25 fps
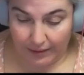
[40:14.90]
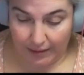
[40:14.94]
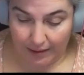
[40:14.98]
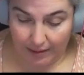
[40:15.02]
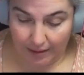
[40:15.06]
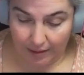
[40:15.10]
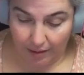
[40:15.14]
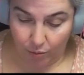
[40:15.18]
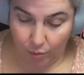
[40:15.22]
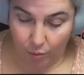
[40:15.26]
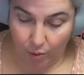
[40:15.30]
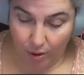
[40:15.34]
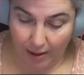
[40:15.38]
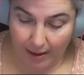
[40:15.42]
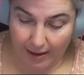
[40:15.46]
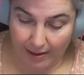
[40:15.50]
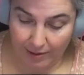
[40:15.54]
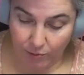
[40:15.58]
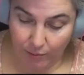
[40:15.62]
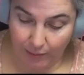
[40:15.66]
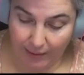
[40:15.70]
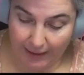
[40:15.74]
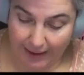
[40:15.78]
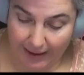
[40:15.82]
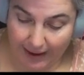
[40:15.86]

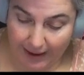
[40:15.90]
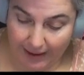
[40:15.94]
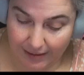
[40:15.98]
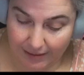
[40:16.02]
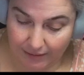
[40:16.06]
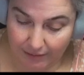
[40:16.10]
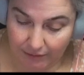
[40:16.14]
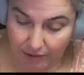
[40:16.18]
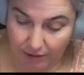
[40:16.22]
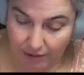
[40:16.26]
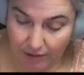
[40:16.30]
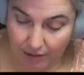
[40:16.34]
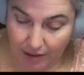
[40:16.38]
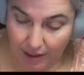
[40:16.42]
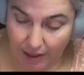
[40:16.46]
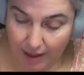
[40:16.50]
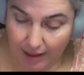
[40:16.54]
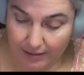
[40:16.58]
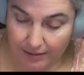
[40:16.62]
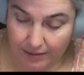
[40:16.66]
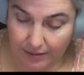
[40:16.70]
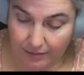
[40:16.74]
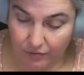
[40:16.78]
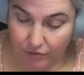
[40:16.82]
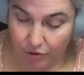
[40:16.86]
whereas we had
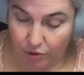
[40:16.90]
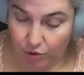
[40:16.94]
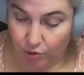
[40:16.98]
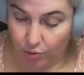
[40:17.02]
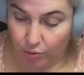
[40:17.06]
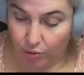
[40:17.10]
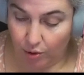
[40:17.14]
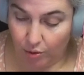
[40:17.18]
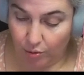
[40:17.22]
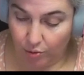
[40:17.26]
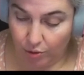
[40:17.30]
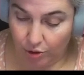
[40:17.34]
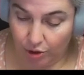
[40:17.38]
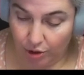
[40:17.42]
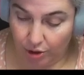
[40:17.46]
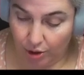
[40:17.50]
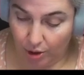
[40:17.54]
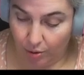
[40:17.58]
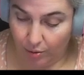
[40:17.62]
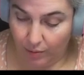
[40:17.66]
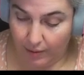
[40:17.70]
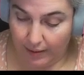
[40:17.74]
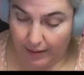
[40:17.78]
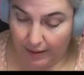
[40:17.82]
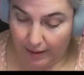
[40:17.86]
lots of stroke
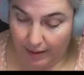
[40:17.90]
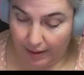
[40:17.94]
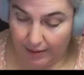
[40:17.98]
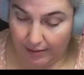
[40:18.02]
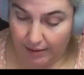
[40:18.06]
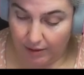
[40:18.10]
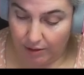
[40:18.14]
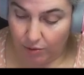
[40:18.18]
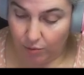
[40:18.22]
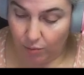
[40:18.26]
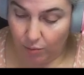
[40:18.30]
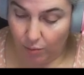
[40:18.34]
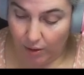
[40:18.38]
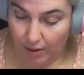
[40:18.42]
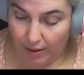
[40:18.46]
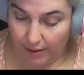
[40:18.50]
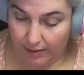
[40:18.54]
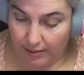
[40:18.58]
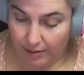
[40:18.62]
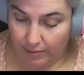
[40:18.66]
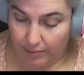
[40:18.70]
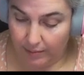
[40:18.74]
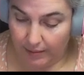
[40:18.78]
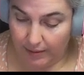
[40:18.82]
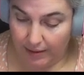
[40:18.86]
showing, I just want it
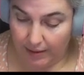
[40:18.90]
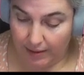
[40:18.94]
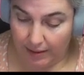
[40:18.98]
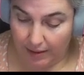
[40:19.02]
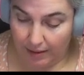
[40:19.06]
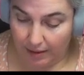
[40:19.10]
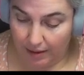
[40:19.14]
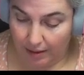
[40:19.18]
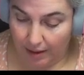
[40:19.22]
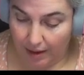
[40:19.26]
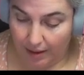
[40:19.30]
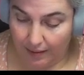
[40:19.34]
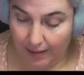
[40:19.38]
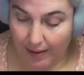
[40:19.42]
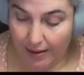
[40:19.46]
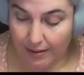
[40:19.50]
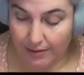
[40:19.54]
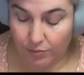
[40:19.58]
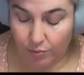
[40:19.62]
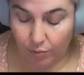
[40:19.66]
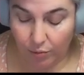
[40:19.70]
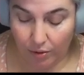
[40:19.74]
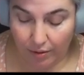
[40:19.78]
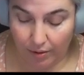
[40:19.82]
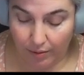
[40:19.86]
to be, and
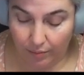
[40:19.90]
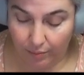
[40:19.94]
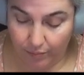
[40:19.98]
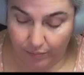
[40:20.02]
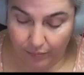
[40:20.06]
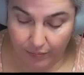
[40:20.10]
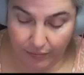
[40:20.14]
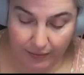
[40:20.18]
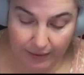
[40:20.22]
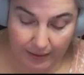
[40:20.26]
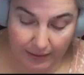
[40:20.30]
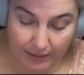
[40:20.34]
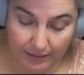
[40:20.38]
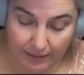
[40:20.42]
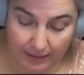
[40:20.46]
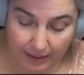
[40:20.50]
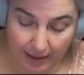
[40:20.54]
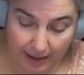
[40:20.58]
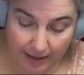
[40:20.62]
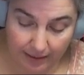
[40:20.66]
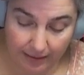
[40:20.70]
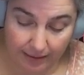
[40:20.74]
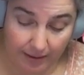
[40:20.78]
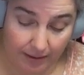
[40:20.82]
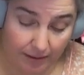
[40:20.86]
that's one of the things that
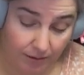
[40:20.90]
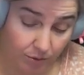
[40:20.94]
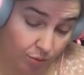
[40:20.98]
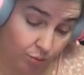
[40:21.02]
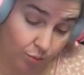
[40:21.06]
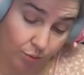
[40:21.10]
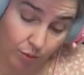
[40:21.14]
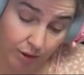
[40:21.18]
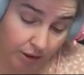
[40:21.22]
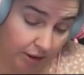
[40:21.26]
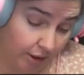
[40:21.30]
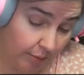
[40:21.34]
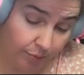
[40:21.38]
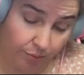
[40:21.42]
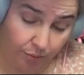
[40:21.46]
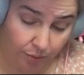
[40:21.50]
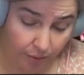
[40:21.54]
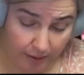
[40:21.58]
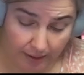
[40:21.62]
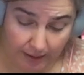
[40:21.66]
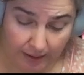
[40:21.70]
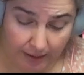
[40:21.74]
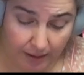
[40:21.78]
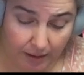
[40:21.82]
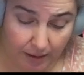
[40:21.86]
I think is really
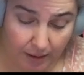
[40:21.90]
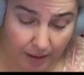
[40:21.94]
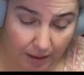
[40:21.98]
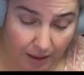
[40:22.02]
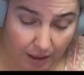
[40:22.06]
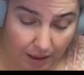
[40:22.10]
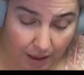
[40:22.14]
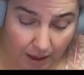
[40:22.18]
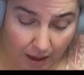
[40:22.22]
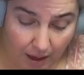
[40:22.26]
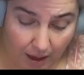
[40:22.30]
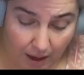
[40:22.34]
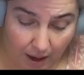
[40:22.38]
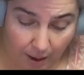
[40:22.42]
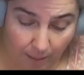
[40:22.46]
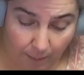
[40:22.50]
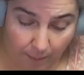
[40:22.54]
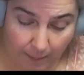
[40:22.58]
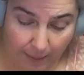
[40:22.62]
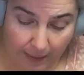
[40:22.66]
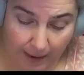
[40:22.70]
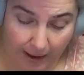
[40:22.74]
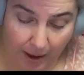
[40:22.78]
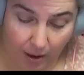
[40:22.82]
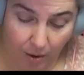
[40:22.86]
pretty
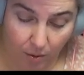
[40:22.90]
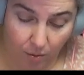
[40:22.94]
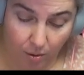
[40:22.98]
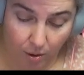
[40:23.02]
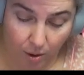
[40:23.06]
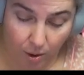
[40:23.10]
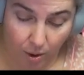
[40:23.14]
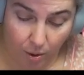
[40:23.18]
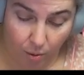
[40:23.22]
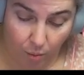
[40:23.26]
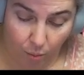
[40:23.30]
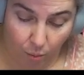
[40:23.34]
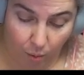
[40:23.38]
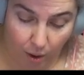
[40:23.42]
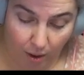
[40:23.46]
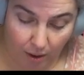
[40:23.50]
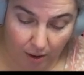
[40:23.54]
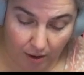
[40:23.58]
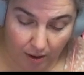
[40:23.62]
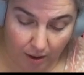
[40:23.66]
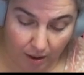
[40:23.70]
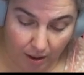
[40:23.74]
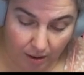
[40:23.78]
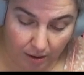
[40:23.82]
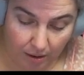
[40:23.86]
about
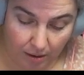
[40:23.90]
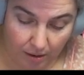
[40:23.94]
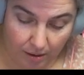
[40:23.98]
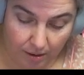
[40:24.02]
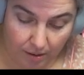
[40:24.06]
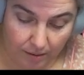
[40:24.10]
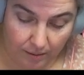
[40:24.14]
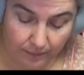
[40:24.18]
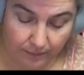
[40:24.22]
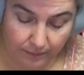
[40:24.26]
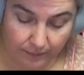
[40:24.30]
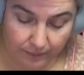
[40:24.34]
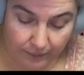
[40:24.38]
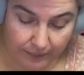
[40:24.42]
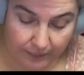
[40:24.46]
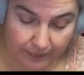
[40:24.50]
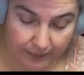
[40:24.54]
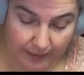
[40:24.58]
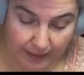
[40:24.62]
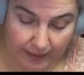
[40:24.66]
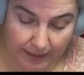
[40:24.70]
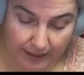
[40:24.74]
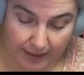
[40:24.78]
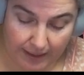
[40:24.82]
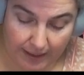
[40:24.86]
watercolor,
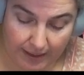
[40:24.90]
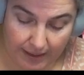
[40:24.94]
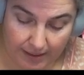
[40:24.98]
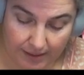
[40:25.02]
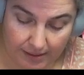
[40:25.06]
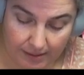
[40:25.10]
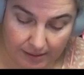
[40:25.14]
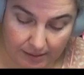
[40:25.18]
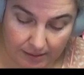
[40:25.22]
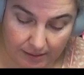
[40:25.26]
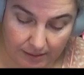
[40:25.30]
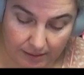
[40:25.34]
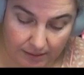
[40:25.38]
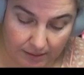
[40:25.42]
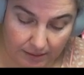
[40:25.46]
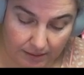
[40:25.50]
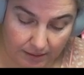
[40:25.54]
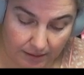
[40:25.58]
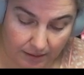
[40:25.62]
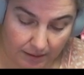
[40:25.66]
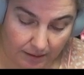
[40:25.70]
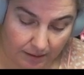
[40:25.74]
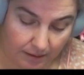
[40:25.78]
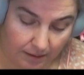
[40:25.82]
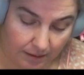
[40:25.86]

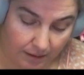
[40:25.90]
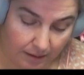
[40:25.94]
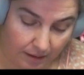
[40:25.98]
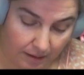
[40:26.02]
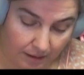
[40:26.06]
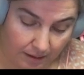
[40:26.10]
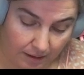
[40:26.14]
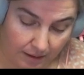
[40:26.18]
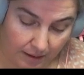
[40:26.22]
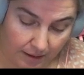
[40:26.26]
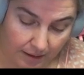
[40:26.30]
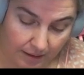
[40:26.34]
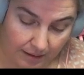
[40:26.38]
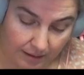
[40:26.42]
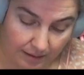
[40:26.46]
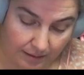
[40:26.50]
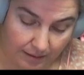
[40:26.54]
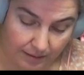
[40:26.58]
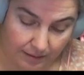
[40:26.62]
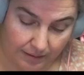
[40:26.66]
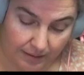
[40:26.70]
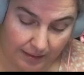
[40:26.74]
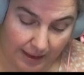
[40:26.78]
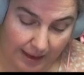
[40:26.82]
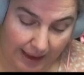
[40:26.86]
is
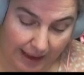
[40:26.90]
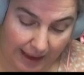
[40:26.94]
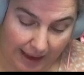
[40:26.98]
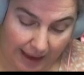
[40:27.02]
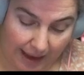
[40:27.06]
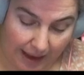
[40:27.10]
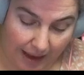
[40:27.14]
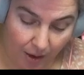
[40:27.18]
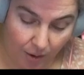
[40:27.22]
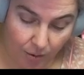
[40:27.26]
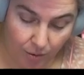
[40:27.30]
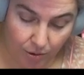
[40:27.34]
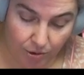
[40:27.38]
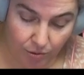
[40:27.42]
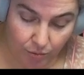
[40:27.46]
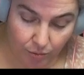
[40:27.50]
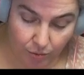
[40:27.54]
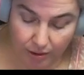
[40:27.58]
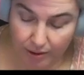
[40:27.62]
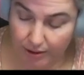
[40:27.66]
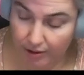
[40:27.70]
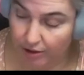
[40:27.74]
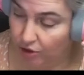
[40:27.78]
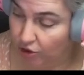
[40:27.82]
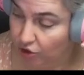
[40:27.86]
how you
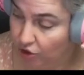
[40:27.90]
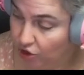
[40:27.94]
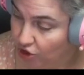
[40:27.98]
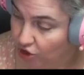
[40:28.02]
can